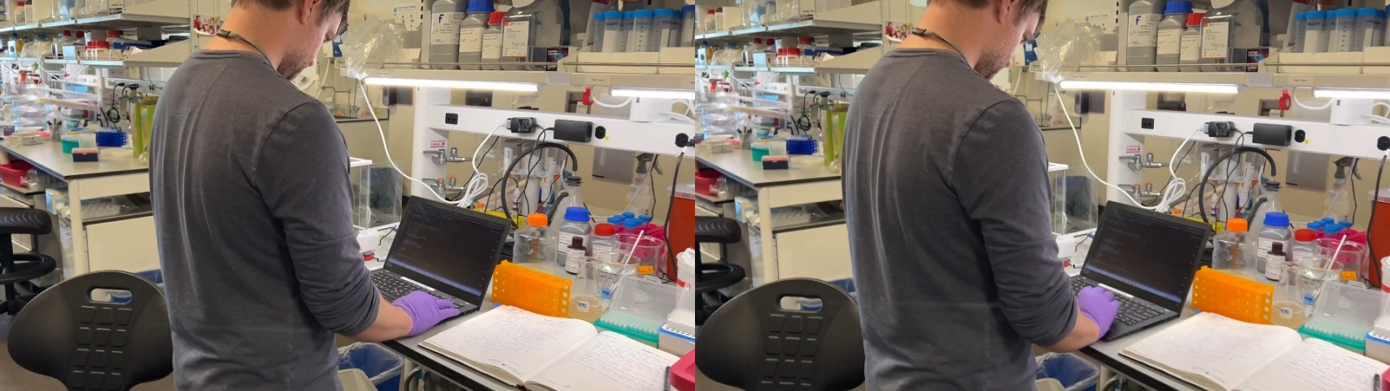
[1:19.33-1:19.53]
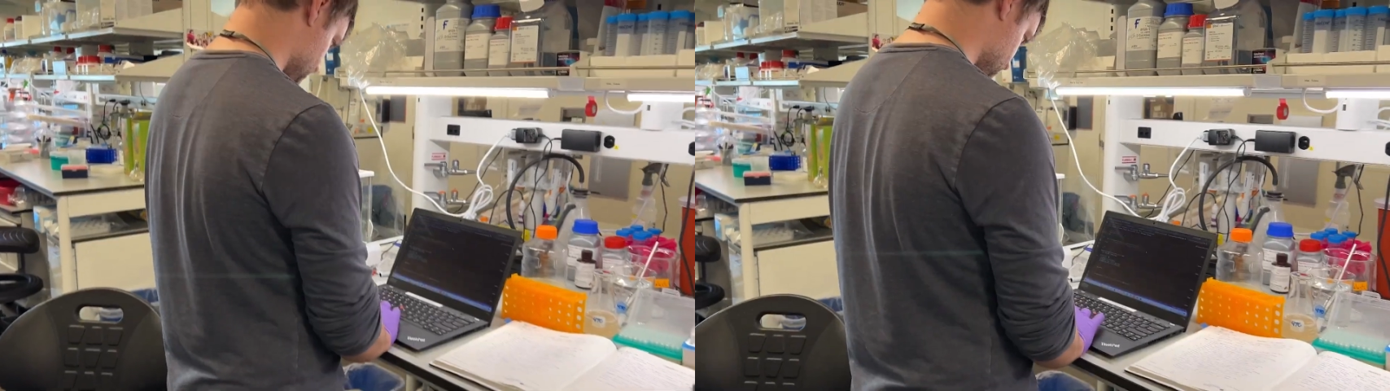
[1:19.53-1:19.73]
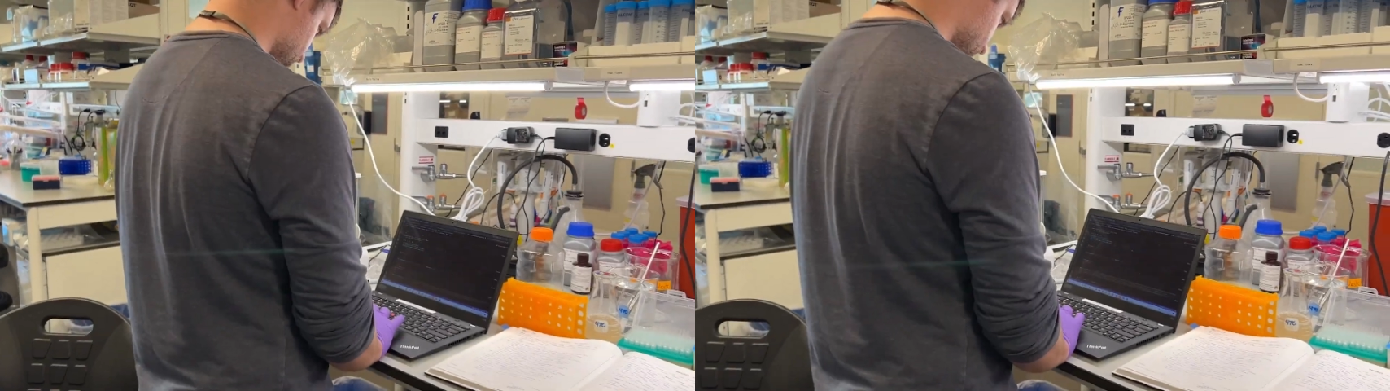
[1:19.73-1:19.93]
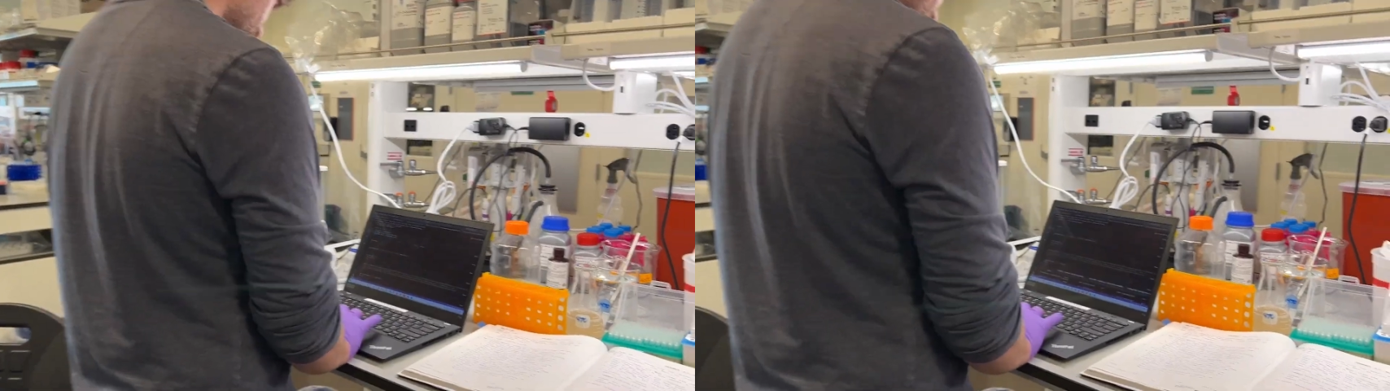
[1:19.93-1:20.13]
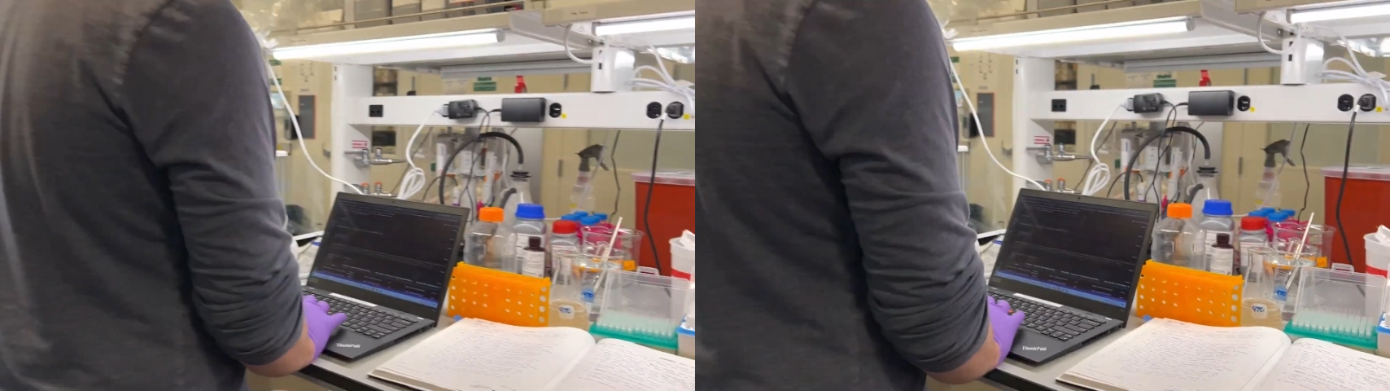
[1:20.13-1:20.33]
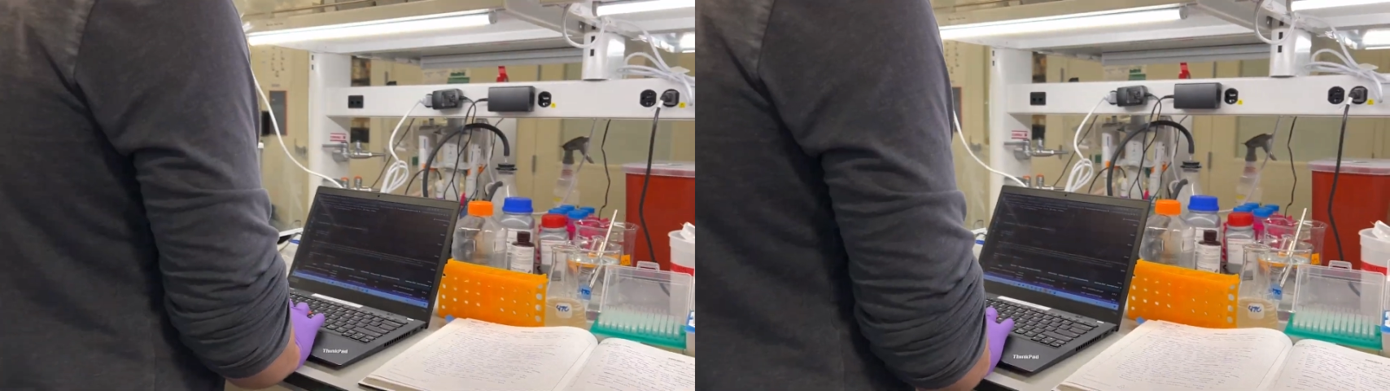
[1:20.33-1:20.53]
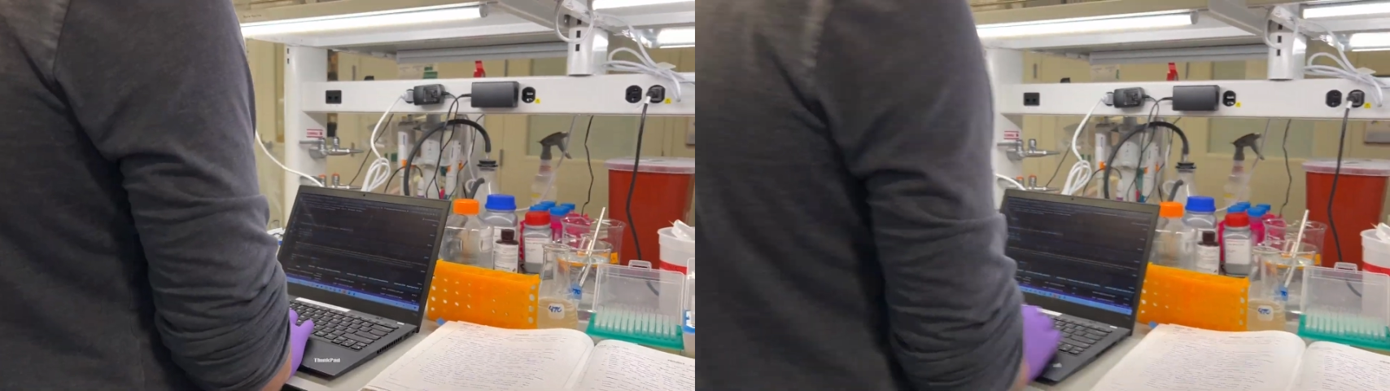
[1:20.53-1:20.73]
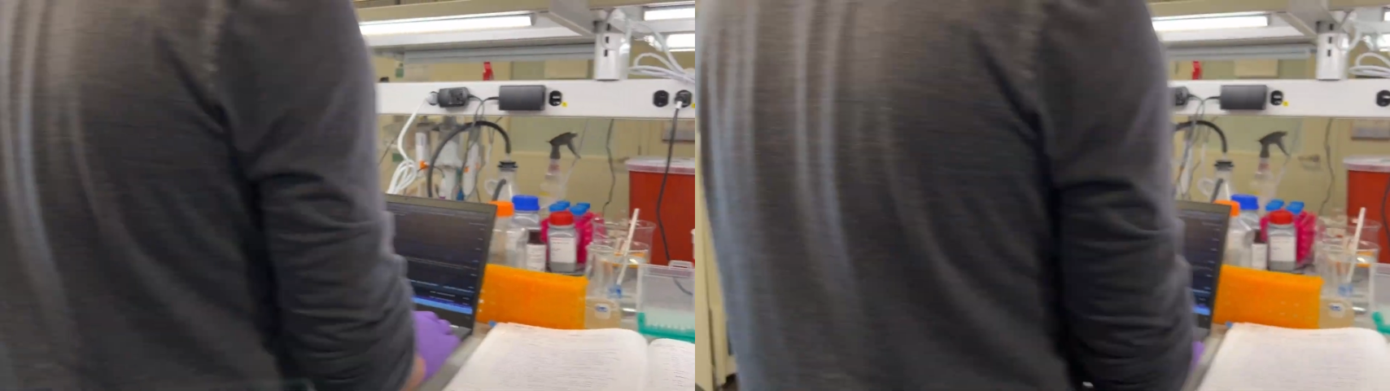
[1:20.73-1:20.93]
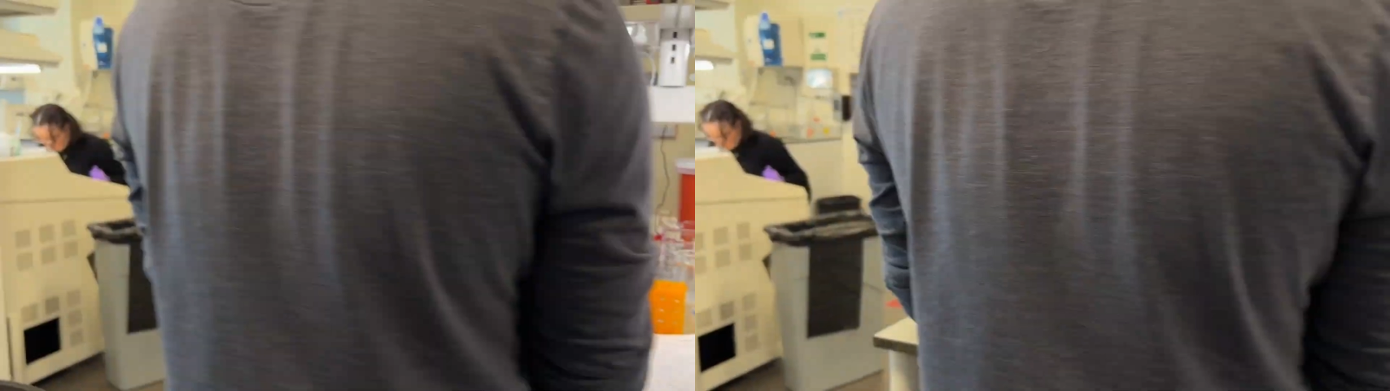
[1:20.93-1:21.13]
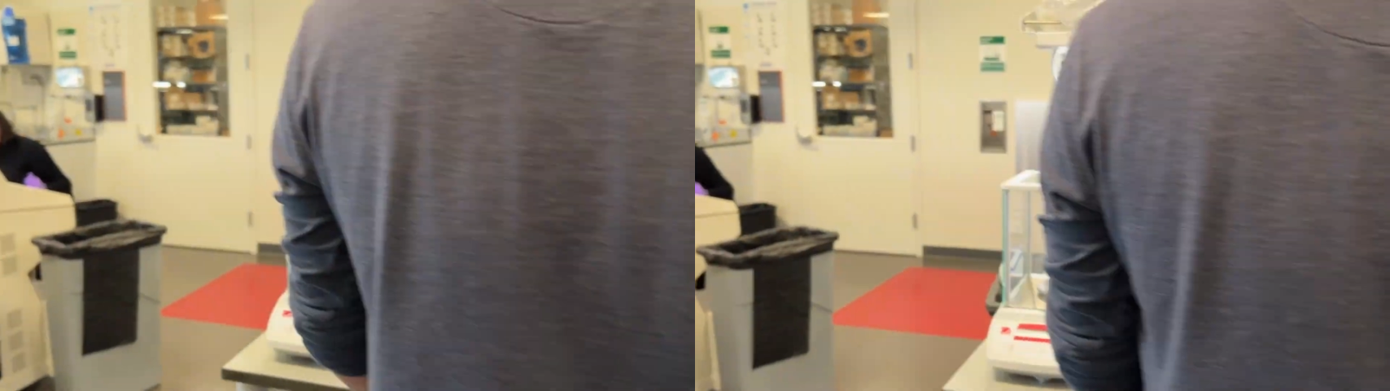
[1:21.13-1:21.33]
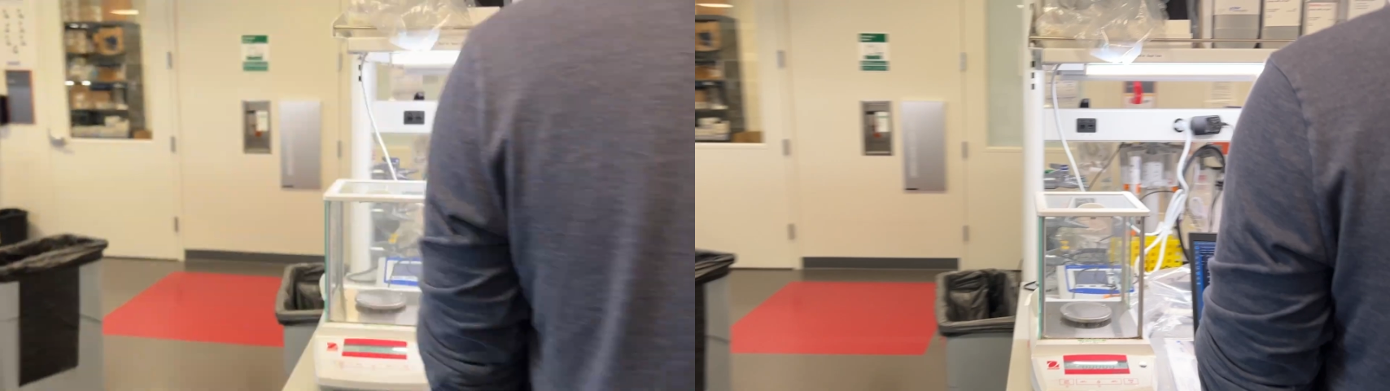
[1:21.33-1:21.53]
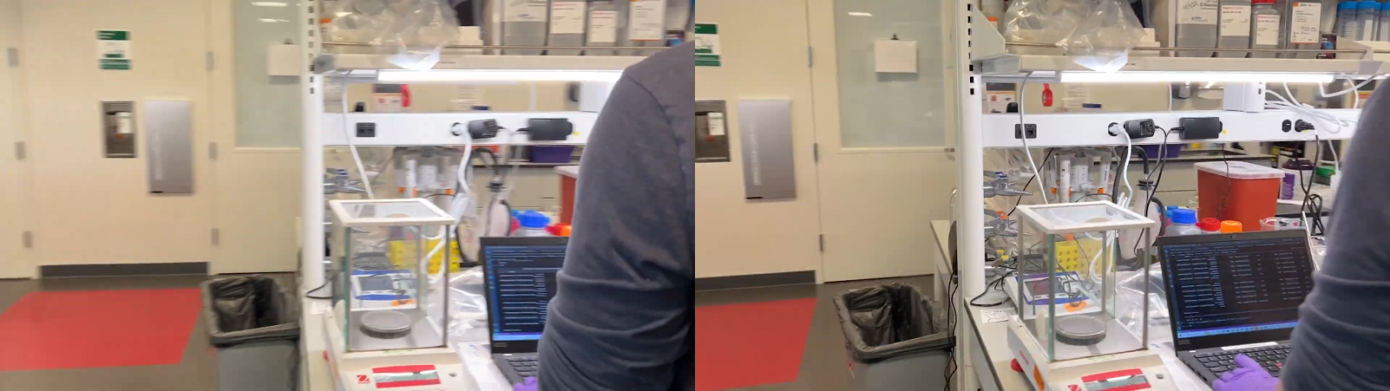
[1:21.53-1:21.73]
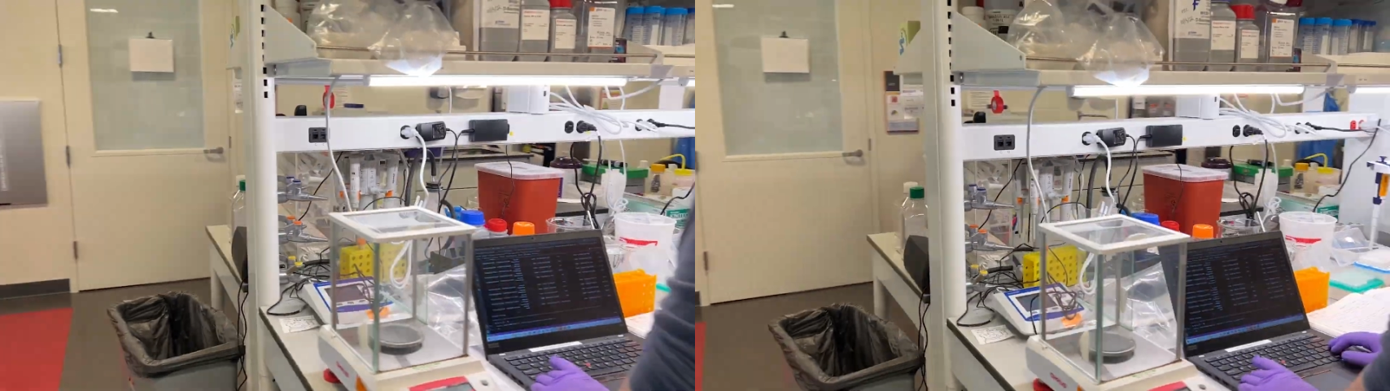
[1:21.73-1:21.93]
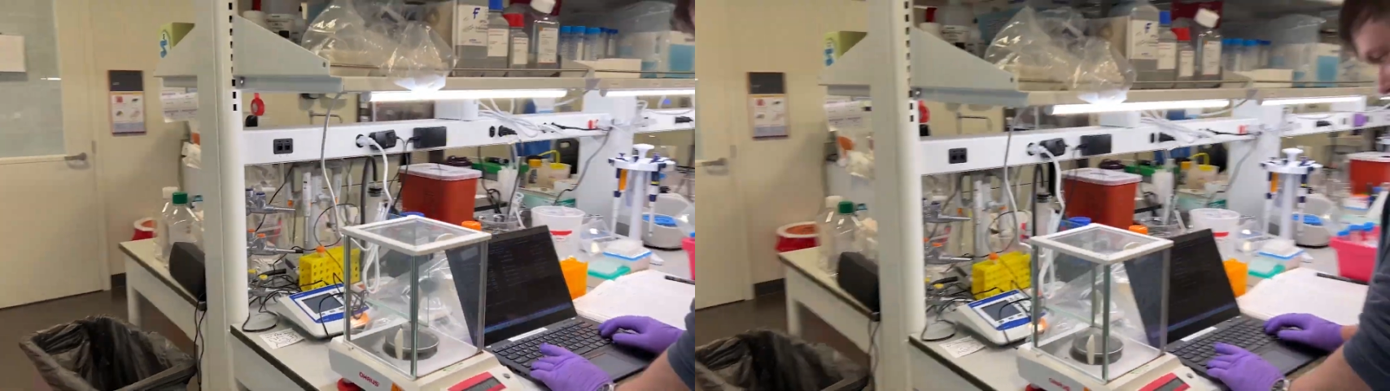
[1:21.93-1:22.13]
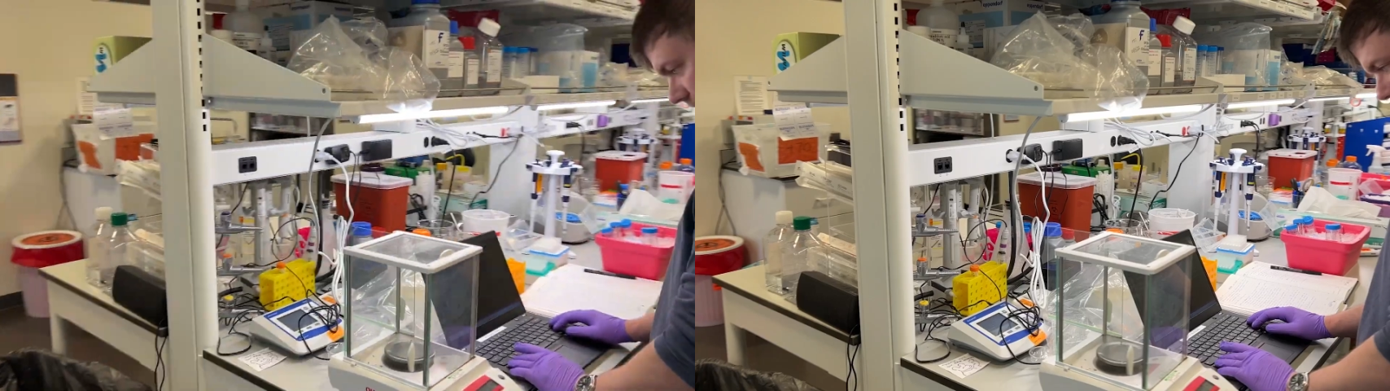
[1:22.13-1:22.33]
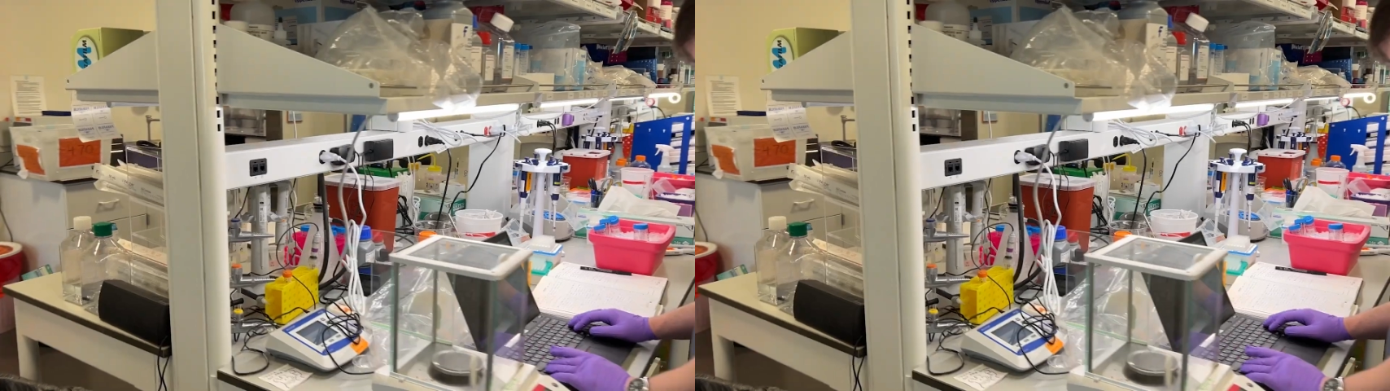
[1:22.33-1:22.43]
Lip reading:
Nobody's mouth can be seen.